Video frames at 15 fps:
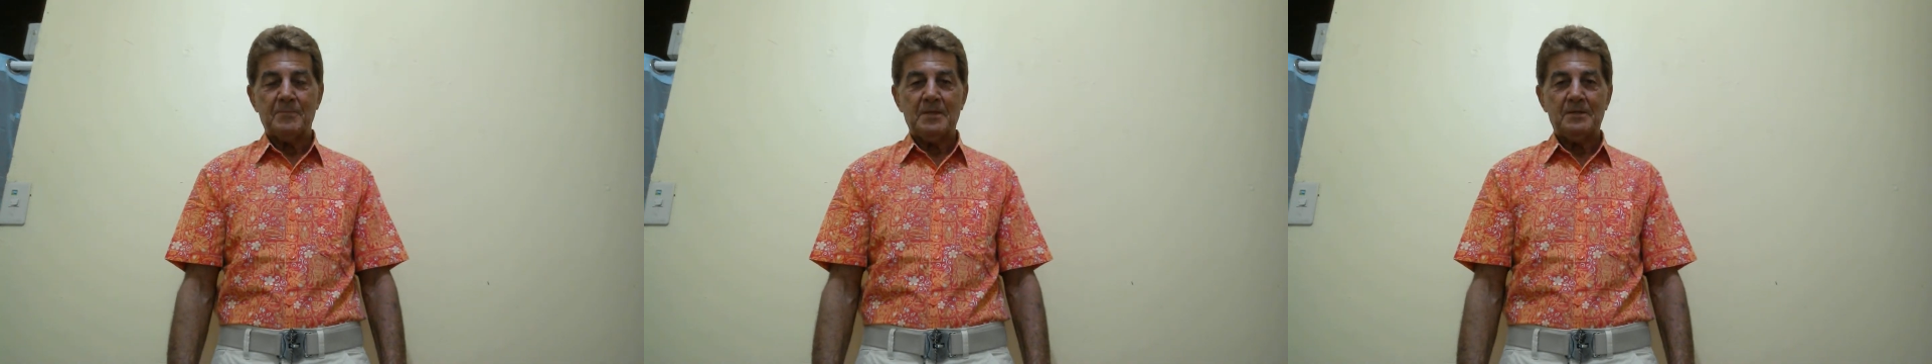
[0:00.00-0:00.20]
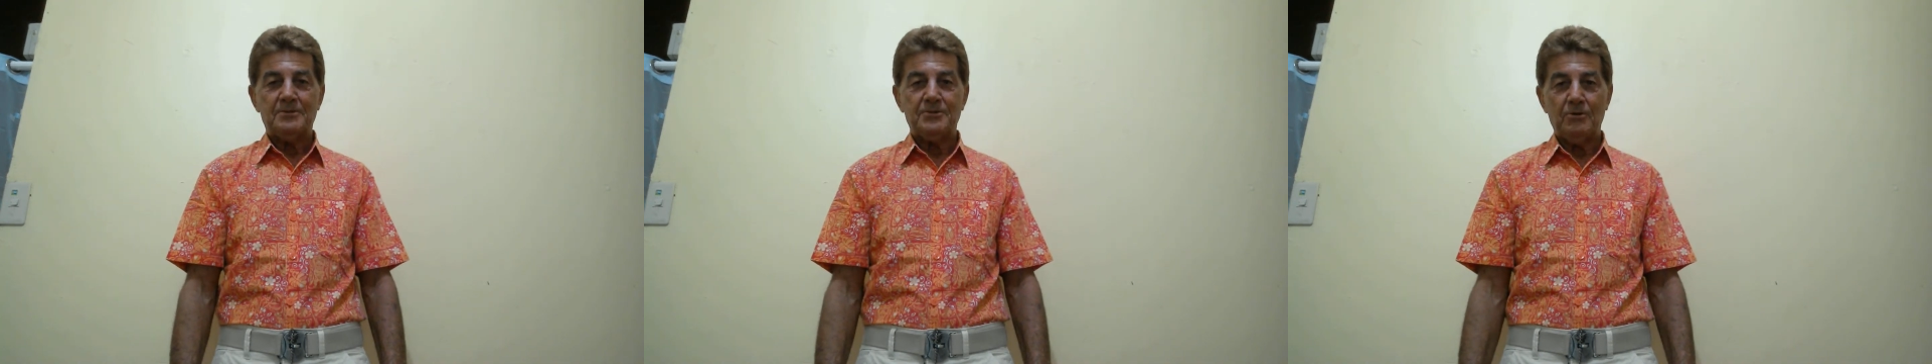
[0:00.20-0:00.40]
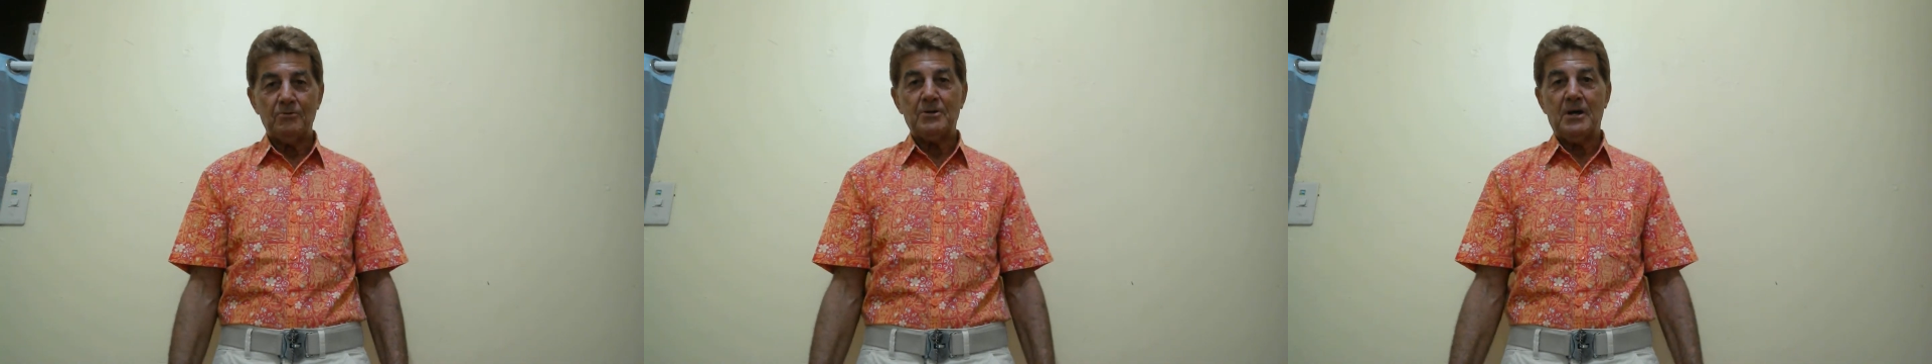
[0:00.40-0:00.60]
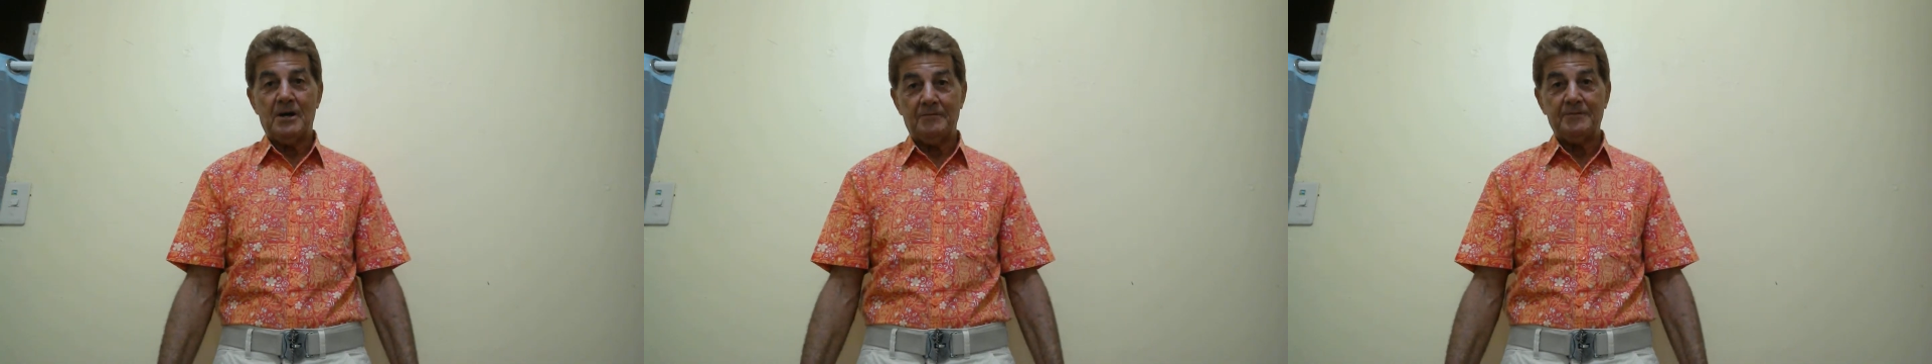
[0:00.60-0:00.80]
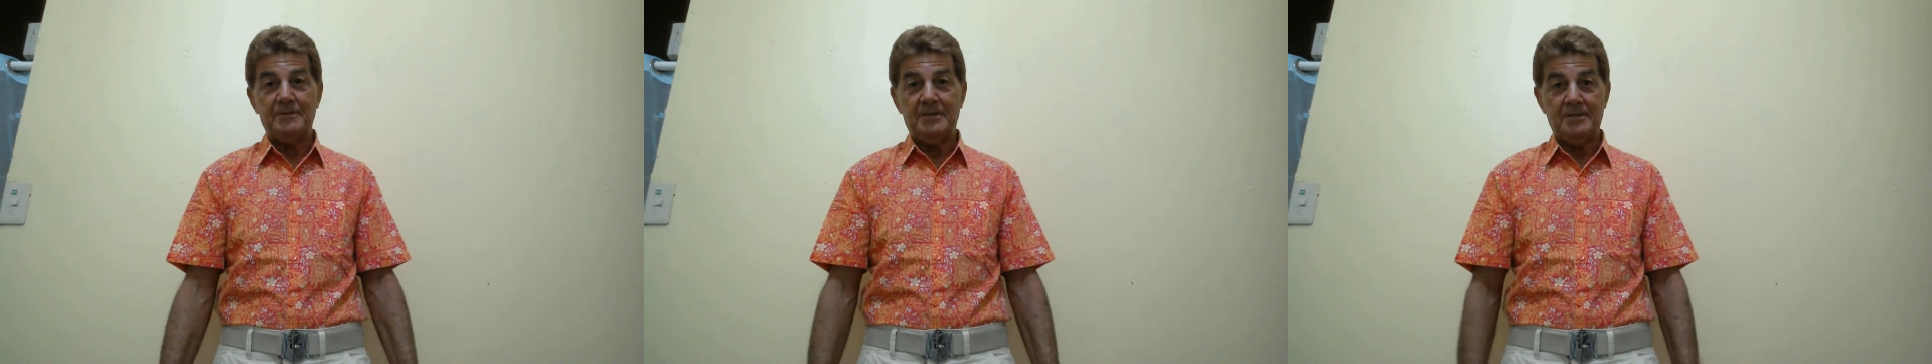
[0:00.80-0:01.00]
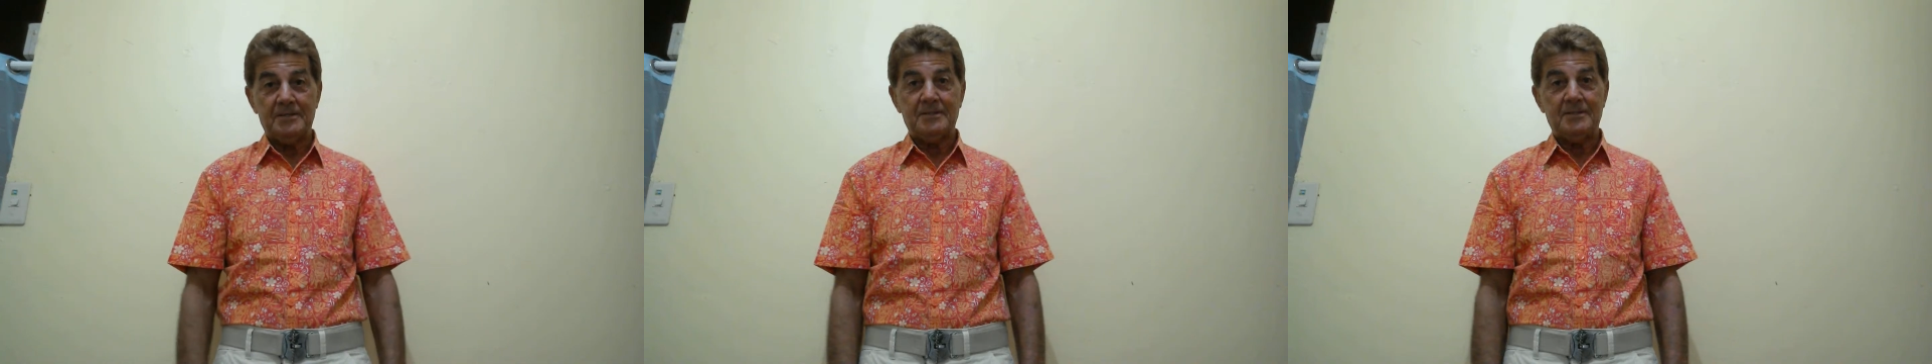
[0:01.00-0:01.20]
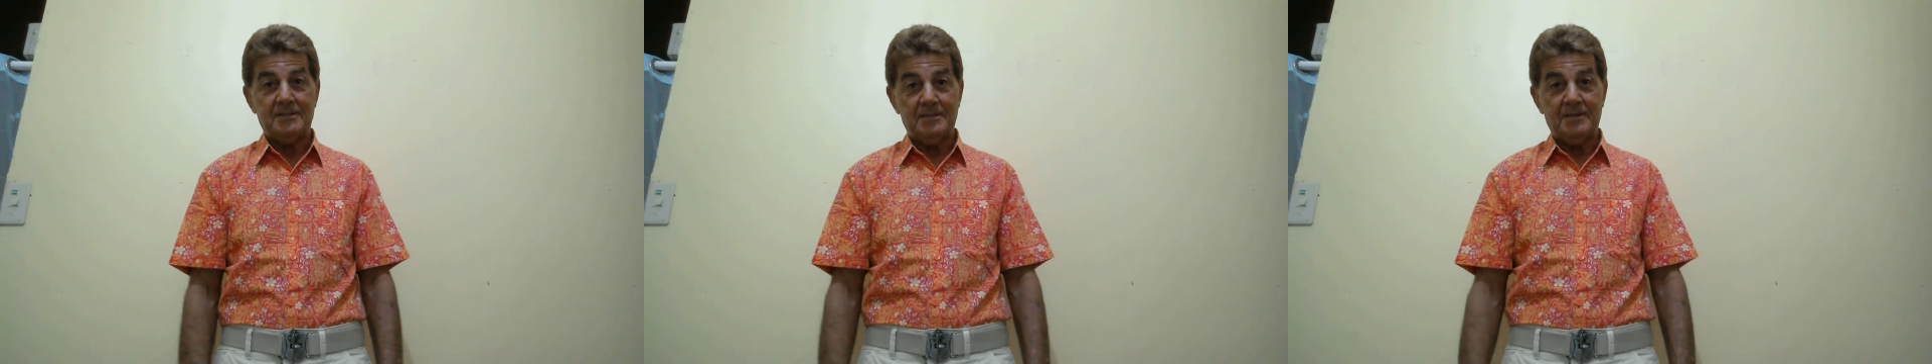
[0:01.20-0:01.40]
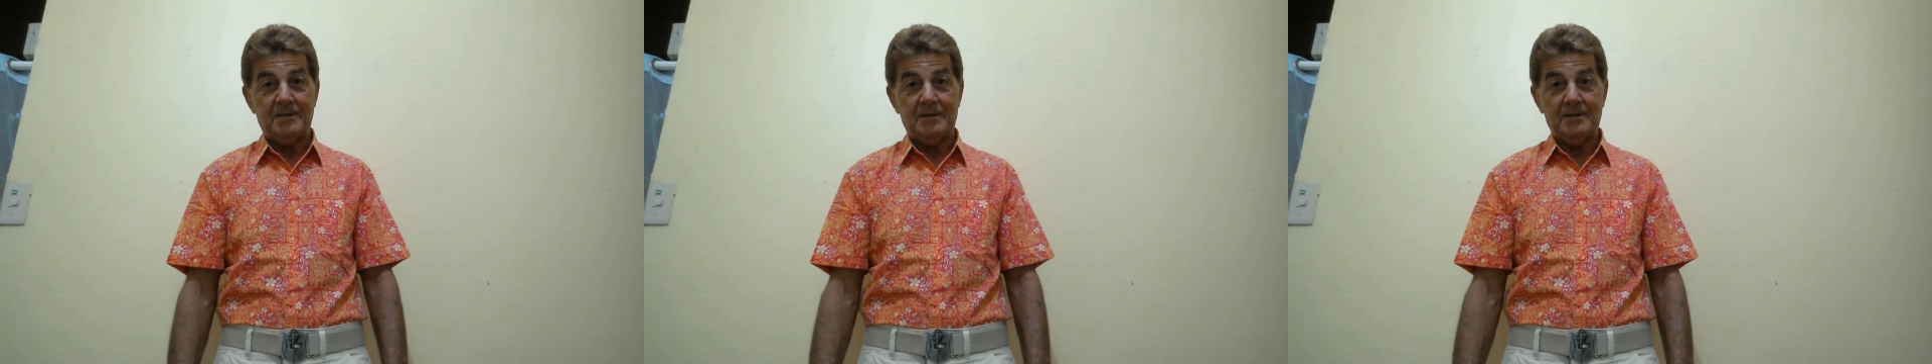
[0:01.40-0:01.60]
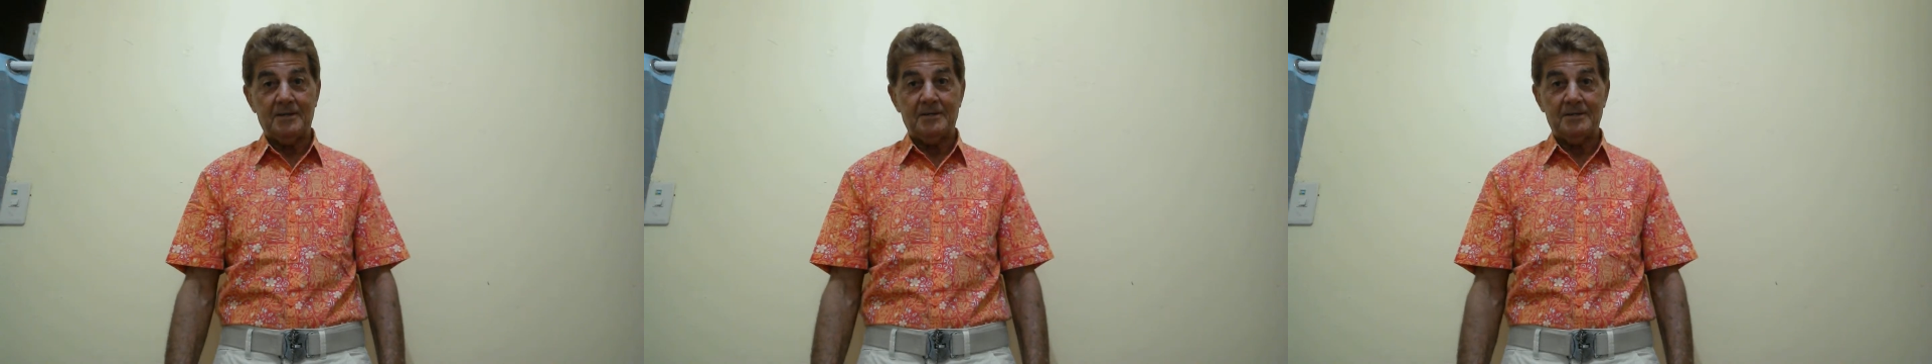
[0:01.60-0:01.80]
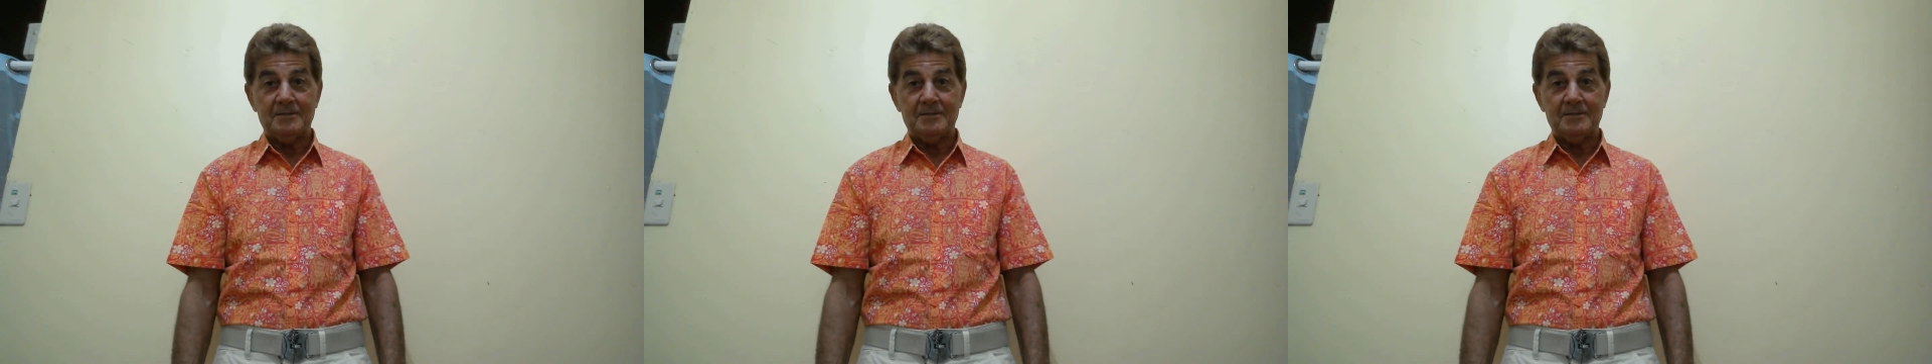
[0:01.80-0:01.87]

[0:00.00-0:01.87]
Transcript: So confident that they